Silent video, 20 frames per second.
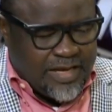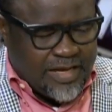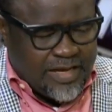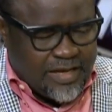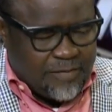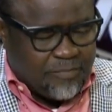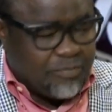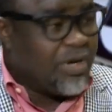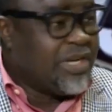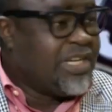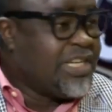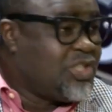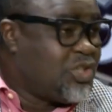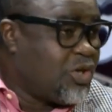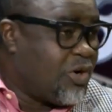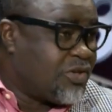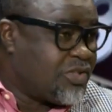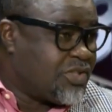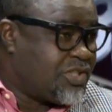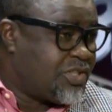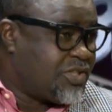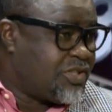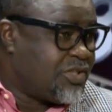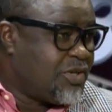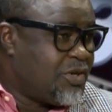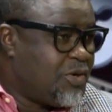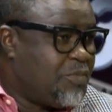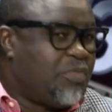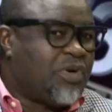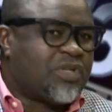body judge,
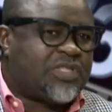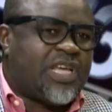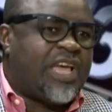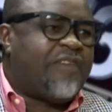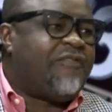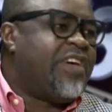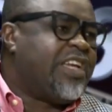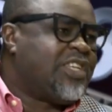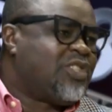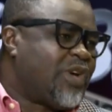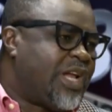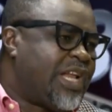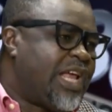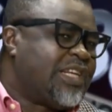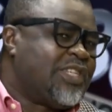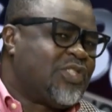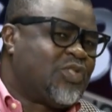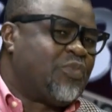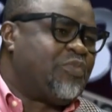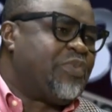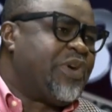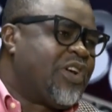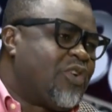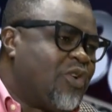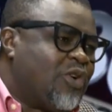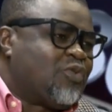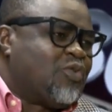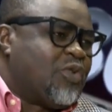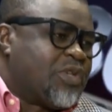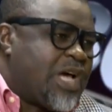but eventually at the Supreme
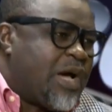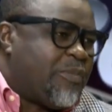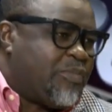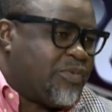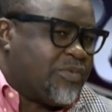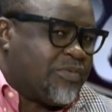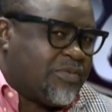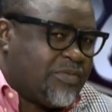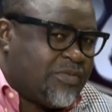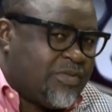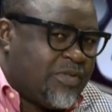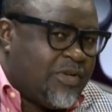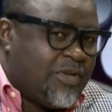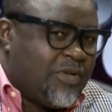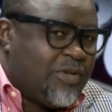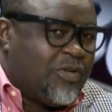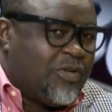Court, what happened? You